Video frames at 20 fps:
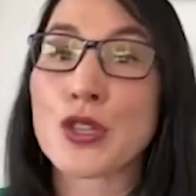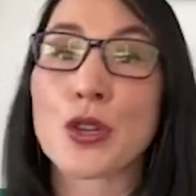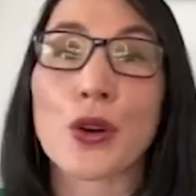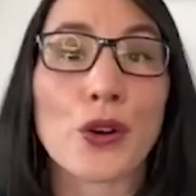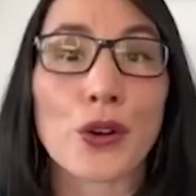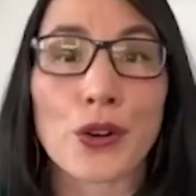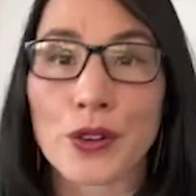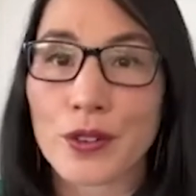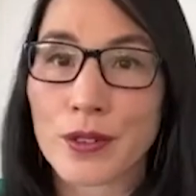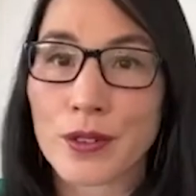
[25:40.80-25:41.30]

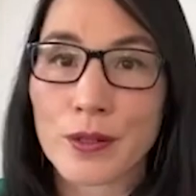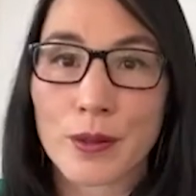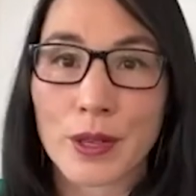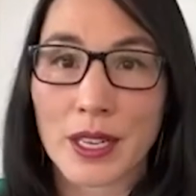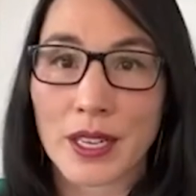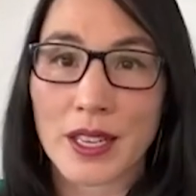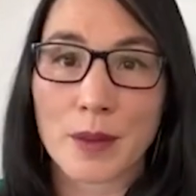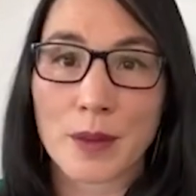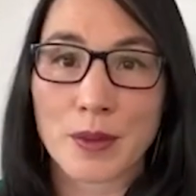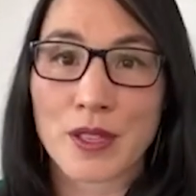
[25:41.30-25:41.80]

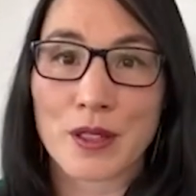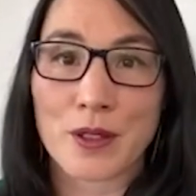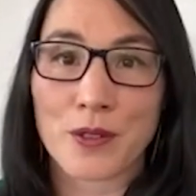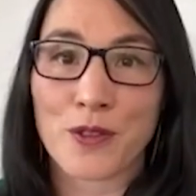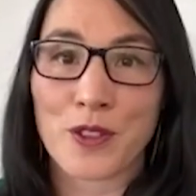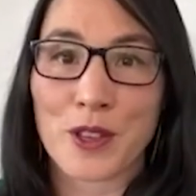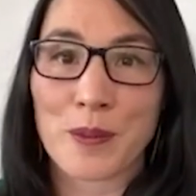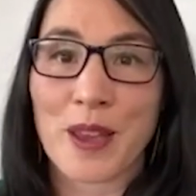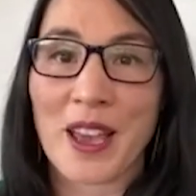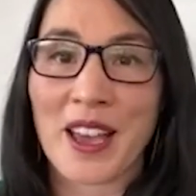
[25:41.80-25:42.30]
absurd when it
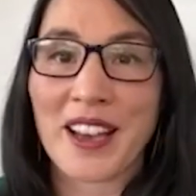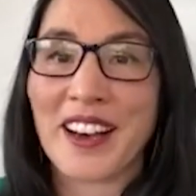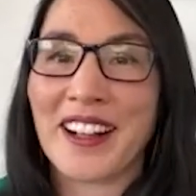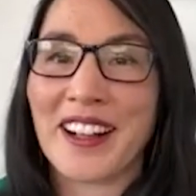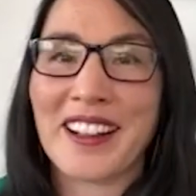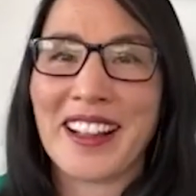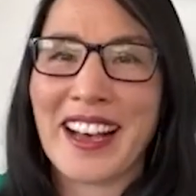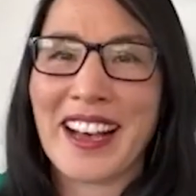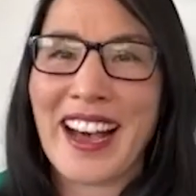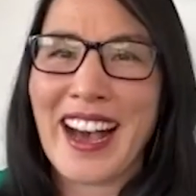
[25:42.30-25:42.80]
comes to the
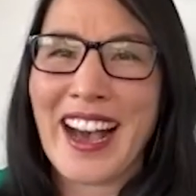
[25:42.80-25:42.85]
female.